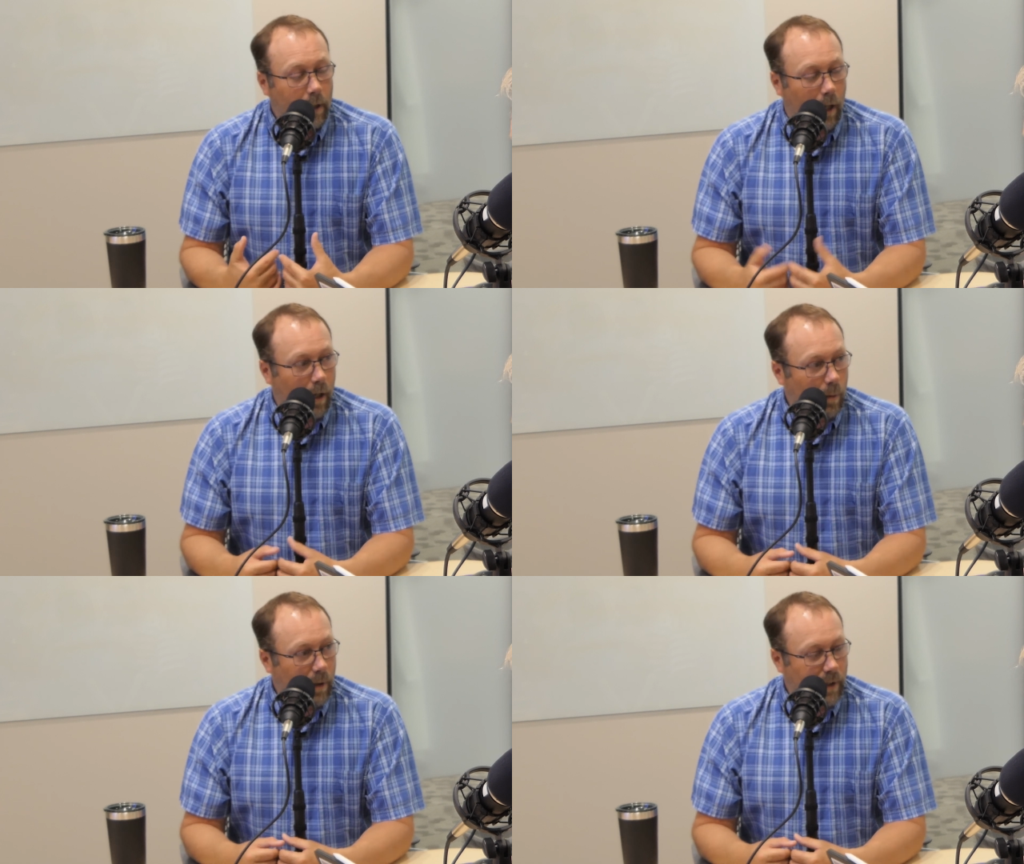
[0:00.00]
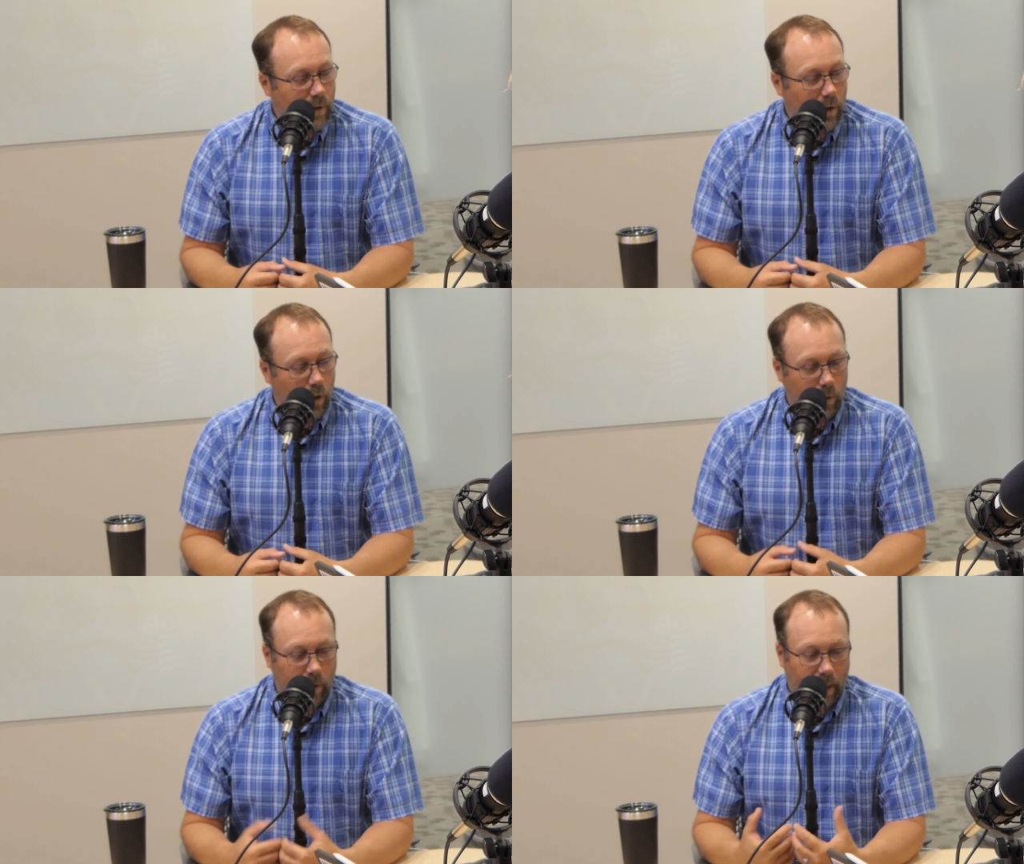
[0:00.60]
And
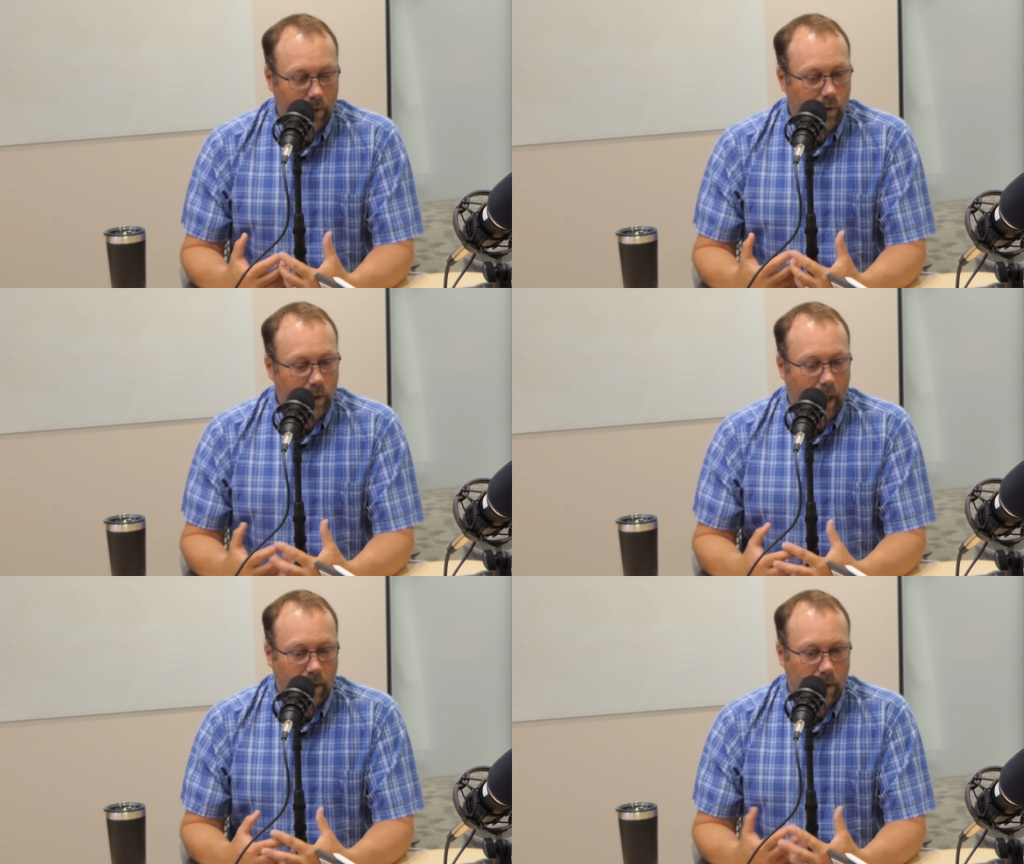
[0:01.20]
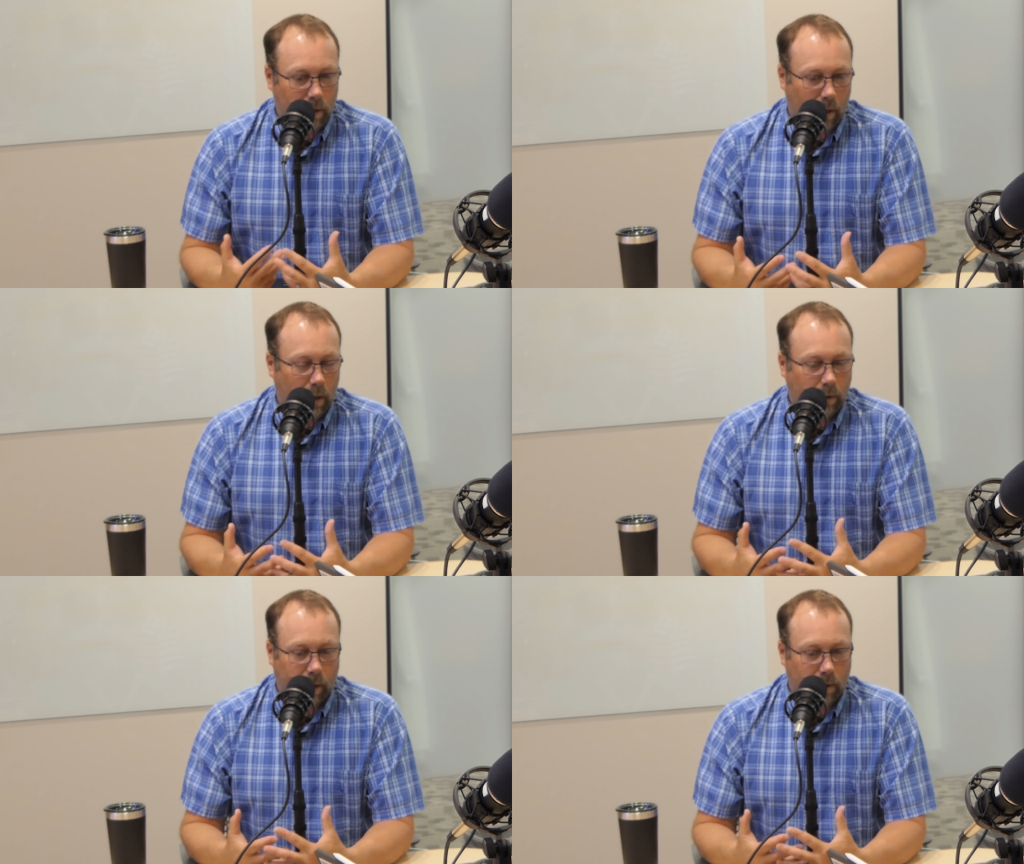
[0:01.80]
so in those cases, I
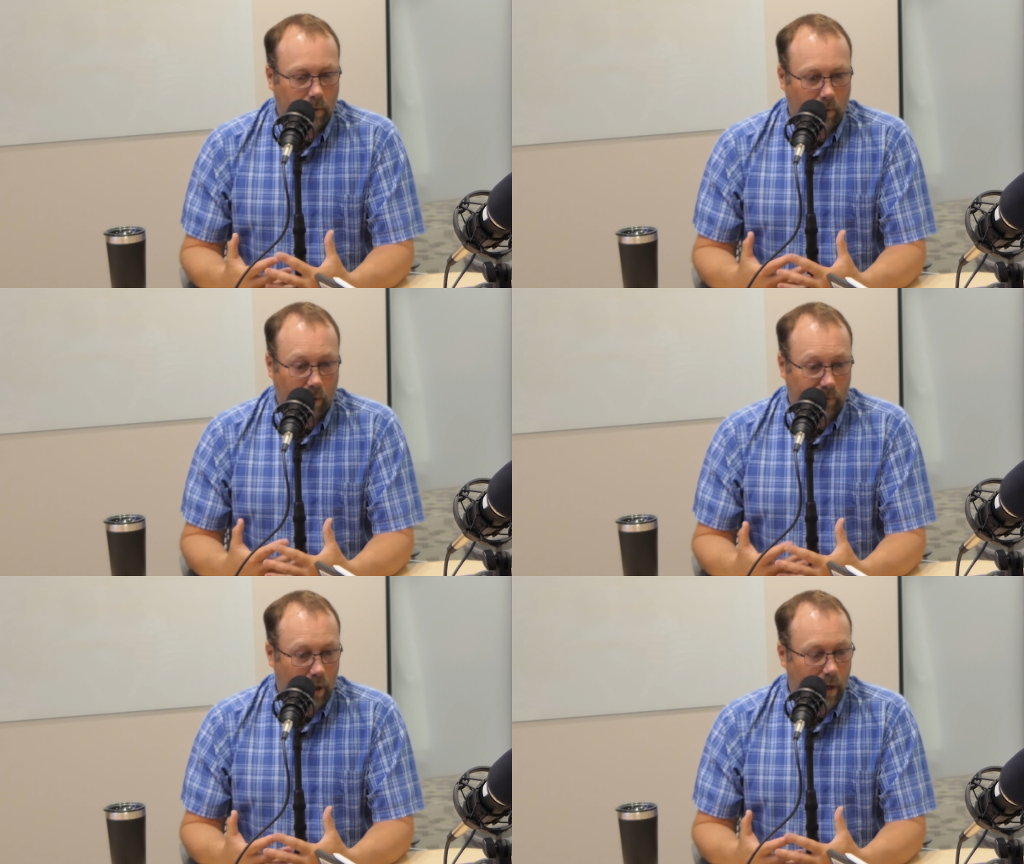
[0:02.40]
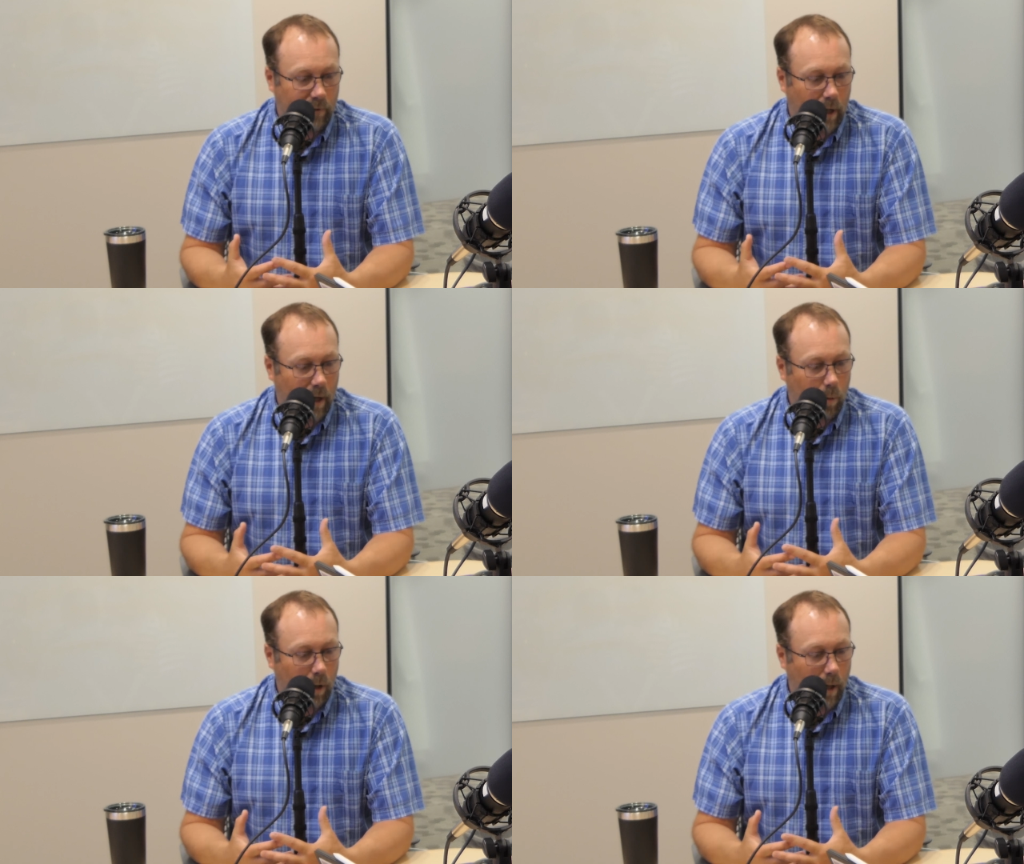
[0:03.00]
think that's a very
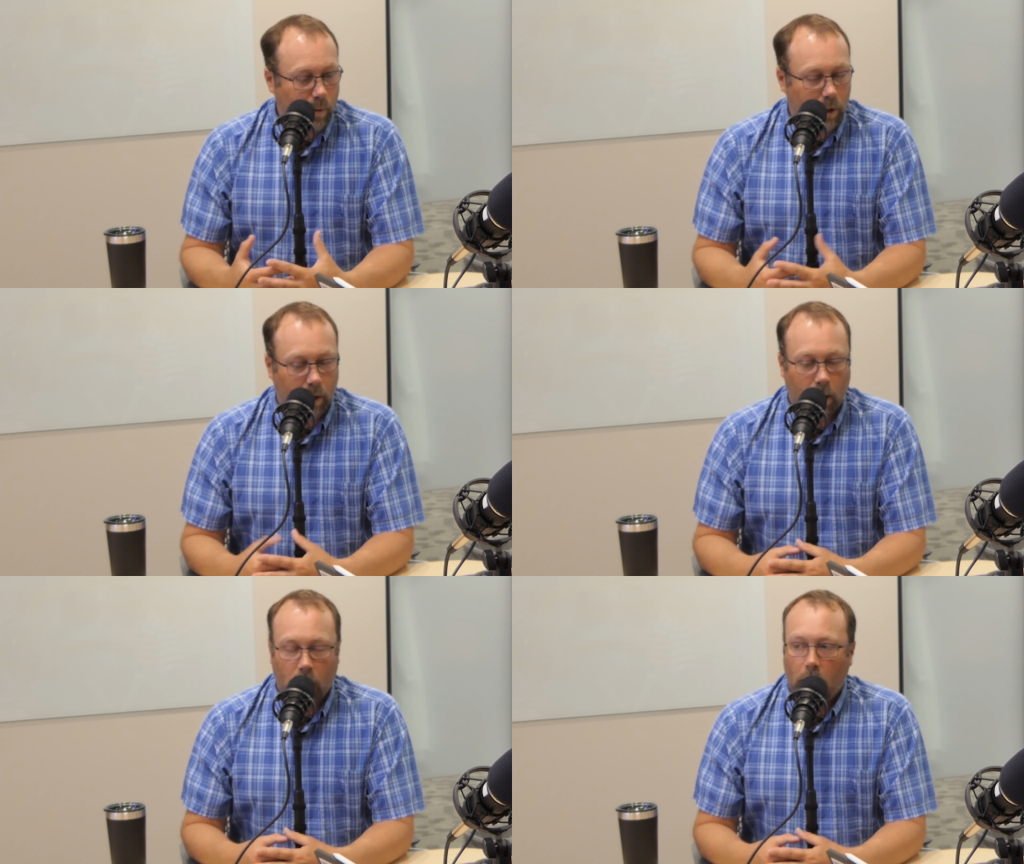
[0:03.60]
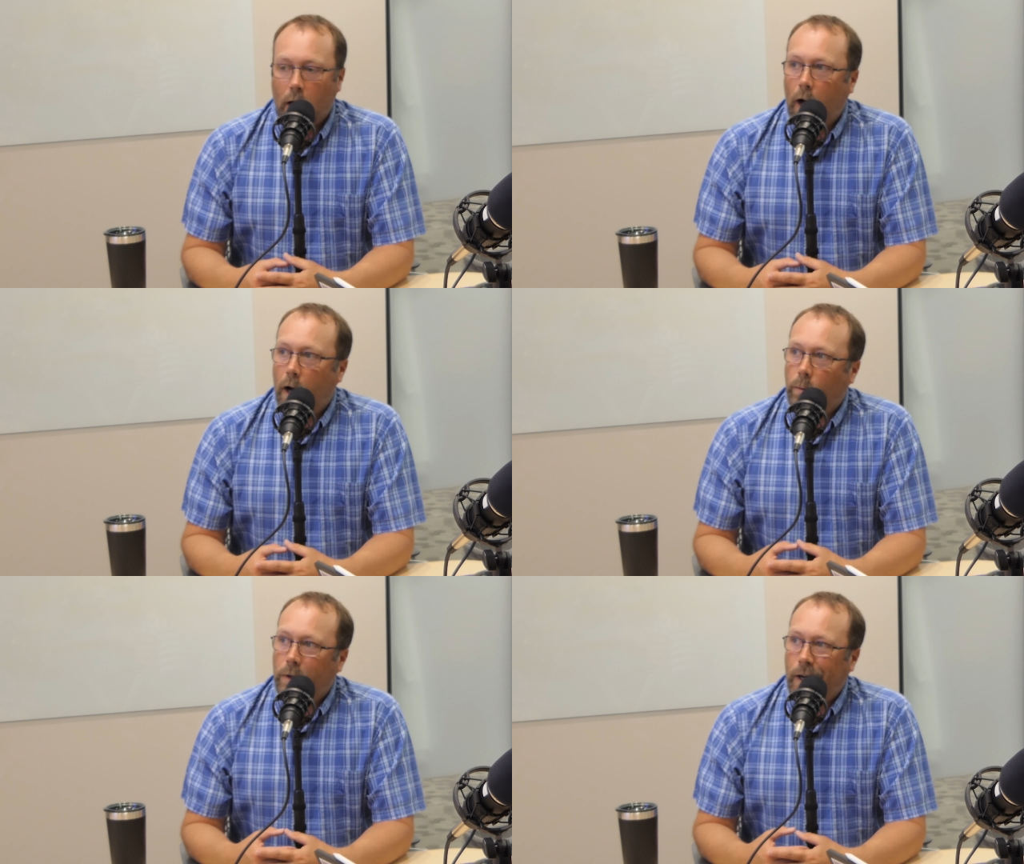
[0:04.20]
viable option.
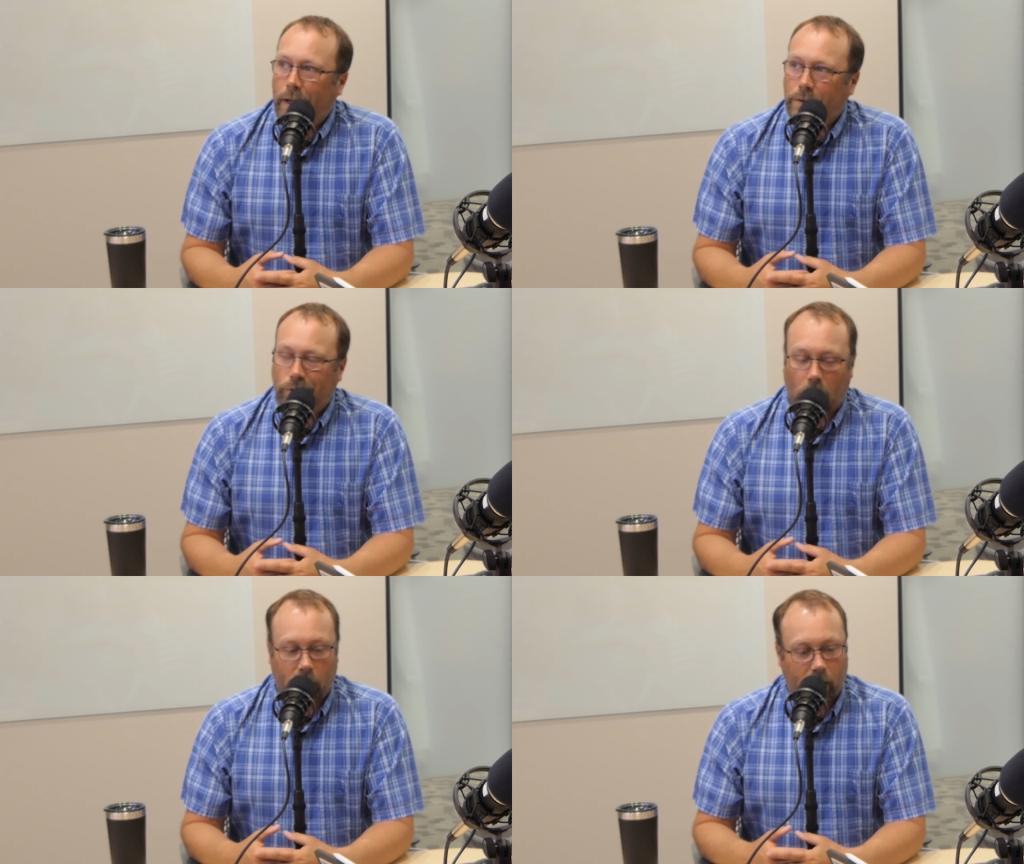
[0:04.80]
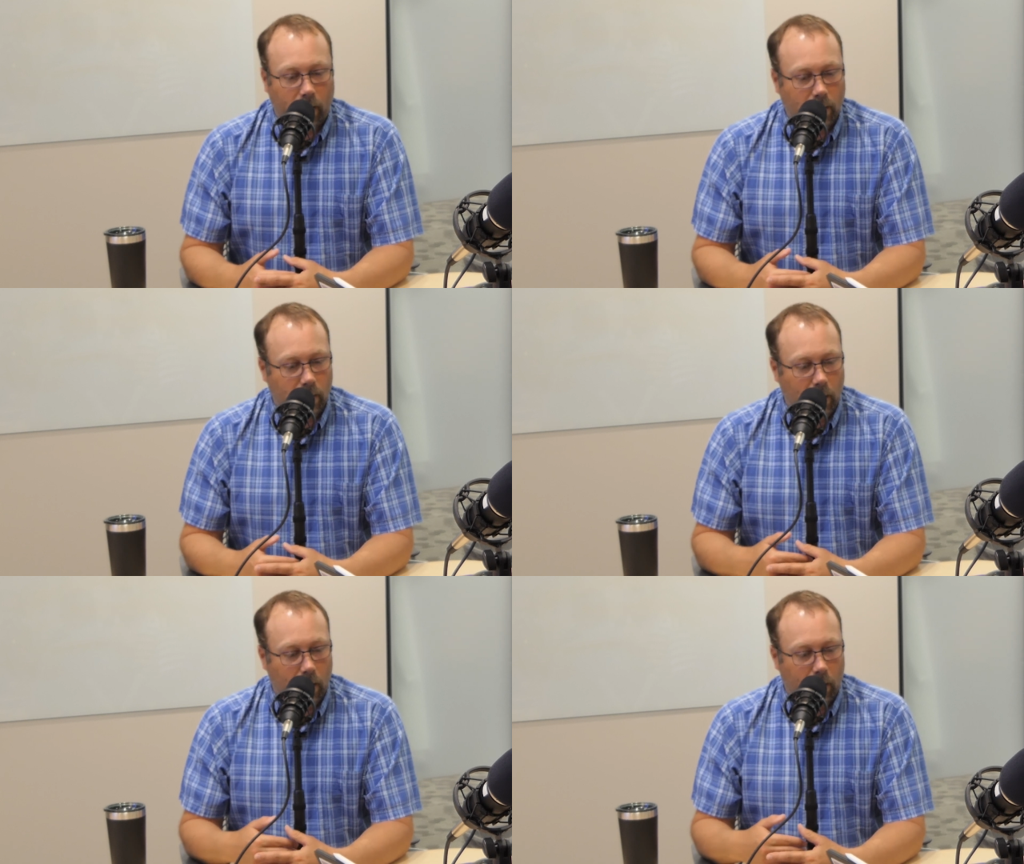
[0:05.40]
And darting
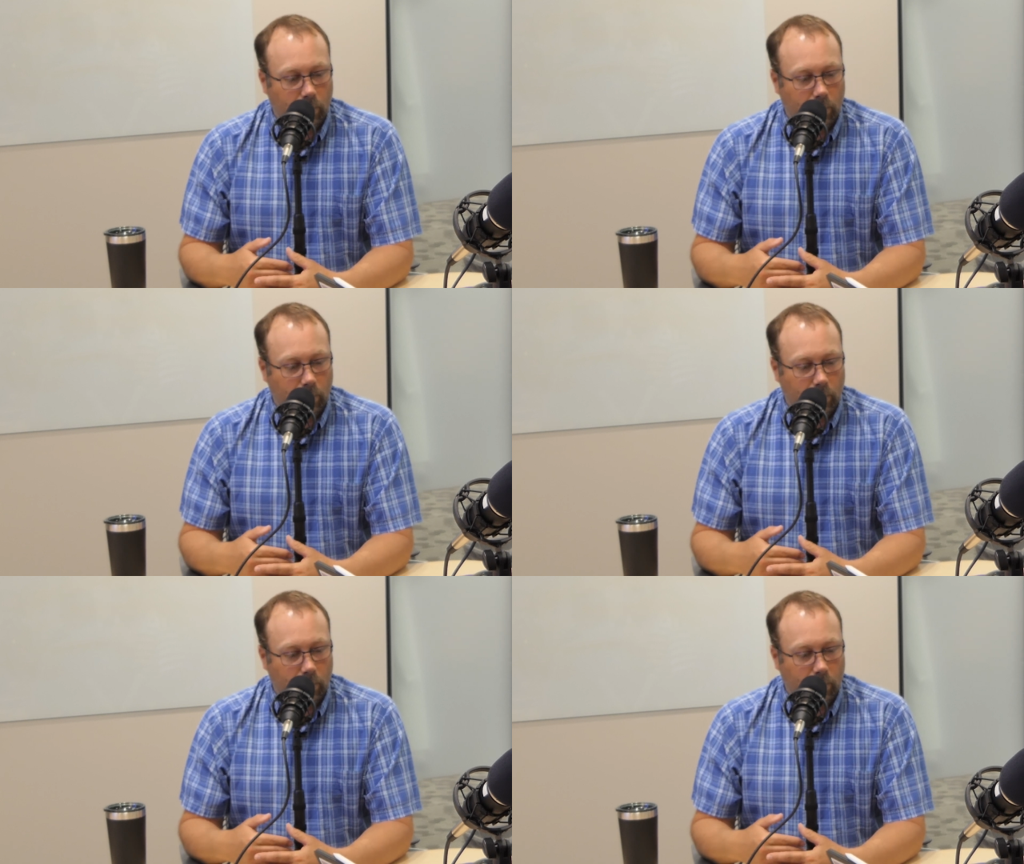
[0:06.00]
it's